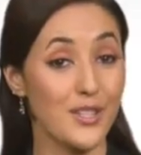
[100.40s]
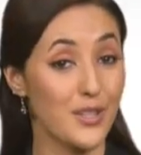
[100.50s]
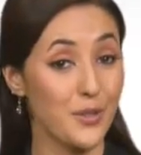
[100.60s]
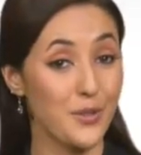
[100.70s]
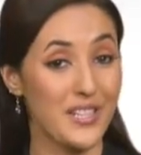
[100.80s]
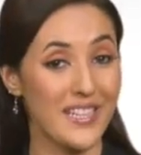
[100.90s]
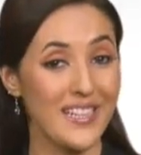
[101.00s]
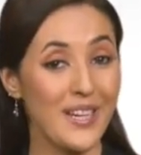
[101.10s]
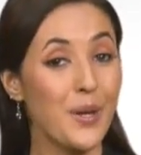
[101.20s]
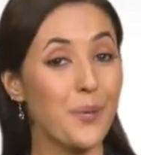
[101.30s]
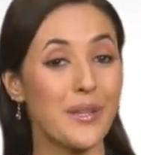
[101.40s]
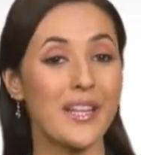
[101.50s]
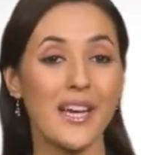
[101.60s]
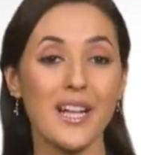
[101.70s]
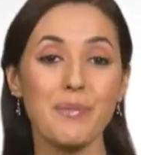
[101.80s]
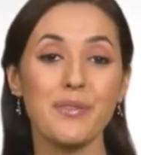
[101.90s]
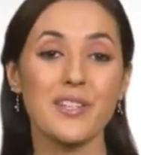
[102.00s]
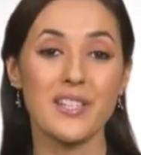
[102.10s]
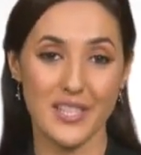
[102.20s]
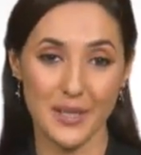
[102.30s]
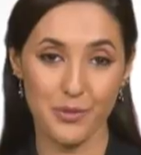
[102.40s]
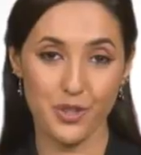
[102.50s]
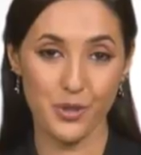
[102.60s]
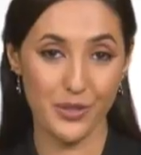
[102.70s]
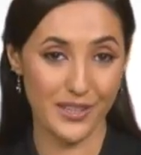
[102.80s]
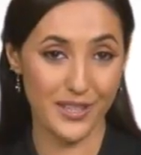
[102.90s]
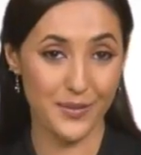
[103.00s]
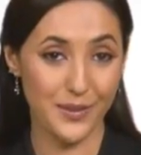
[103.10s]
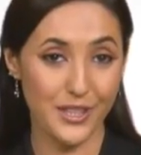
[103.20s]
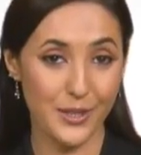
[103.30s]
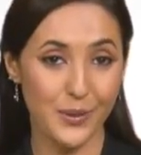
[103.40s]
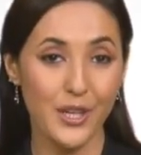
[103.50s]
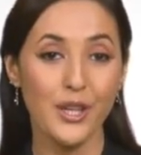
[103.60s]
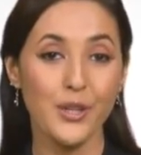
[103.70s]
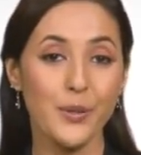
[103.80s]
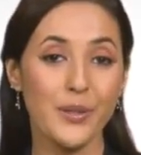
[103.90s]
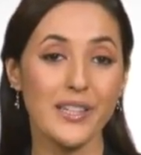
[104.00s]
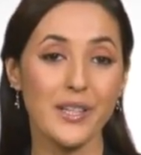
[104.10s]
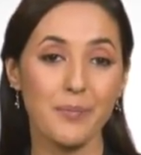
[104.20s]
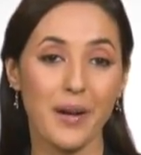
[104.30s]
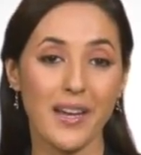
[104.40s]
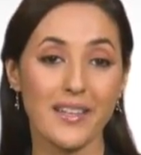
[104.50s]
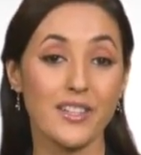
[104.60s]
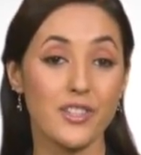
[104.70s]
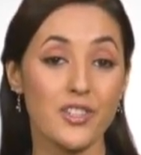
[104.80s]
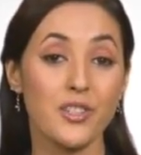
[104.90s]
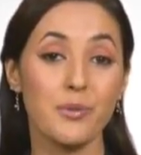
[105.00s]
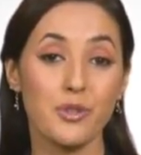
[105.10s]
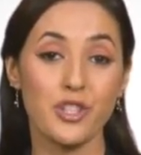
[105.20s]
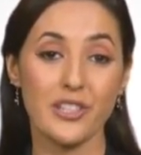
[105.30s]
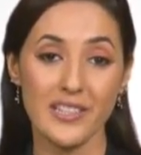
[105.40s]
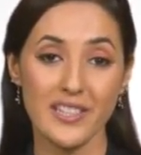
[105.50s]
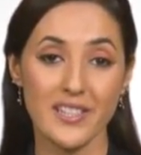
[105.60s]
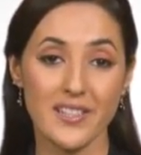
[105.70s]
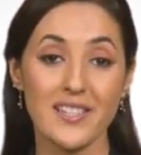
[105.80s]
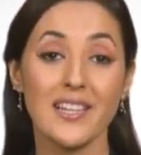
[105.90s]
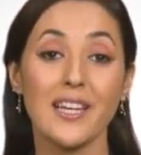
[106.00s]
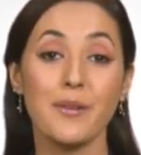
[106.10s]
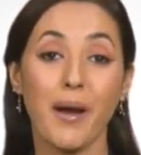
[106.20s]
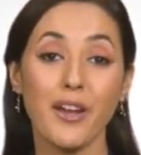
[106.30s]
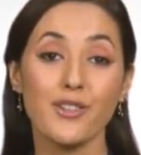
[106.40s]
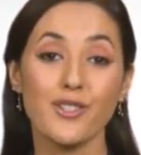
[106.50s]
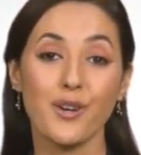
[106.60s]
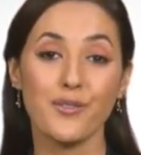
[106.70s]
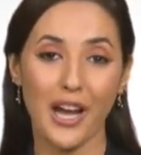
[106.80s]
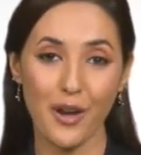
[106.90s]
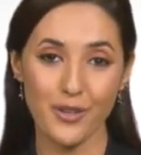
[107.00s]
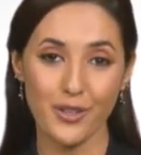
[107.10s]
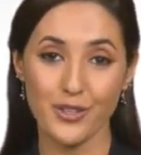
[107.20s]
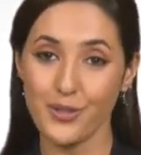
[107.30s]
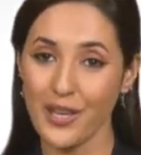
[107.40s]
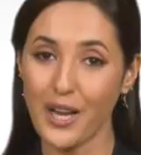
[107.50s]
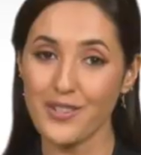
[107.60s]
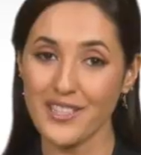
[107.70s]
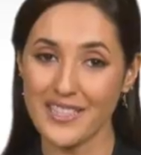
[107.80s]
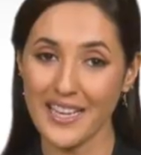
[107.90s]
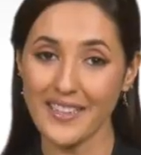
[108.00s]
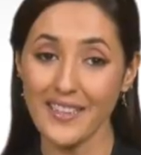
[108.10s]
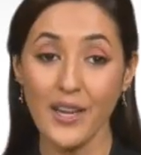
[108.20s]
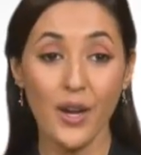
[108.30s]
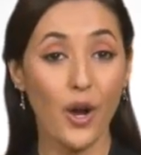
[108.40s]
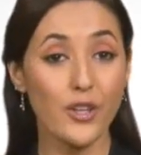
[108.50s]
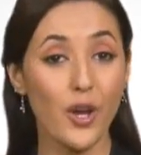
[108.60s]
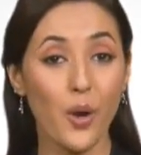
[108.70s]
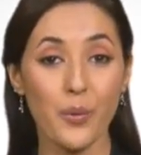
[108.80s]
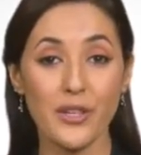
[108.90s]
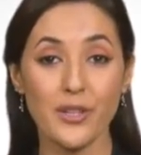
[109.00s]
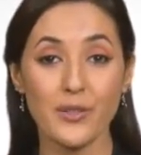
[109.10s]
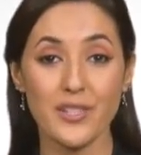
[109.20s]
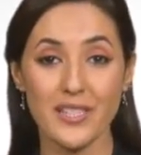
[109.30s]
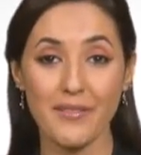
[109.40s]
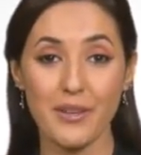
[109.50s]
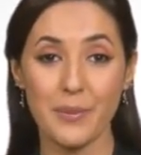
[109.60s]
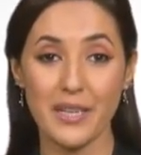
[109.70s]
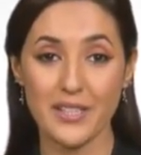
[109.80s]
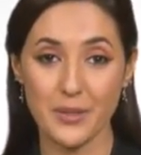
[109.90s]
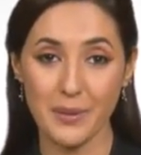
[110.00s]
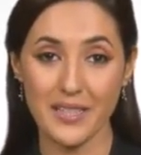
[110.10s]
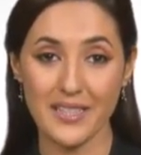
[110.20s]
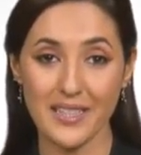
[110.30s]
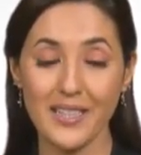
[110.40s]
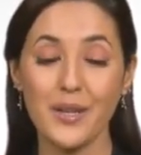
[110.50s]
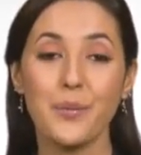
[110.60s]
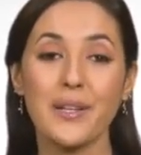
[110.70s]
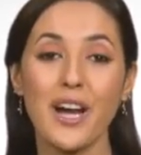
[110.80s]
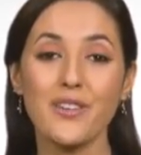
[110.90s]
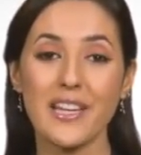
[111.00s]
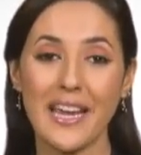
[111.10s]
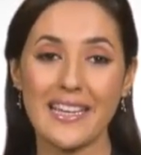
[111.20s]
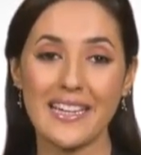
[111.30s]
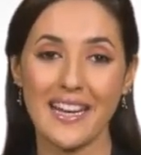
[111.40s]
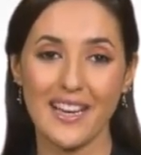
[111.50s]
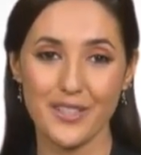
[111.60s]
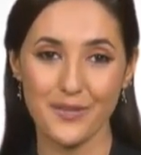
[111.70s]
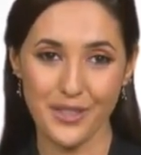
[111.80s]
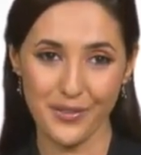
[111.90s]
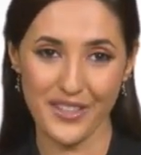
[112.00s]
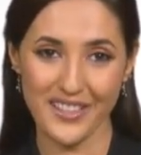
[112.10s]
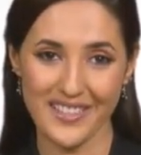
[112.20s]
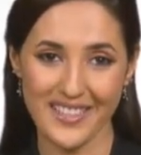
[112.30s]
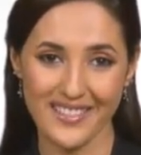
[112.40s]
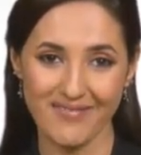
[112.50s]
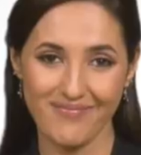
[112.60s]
So you see, with the help of the steps shown in this video, you can combine the distribution lists in Microsoft Outlook 2010 on your Windows 7-based PC without any kind of difficulty.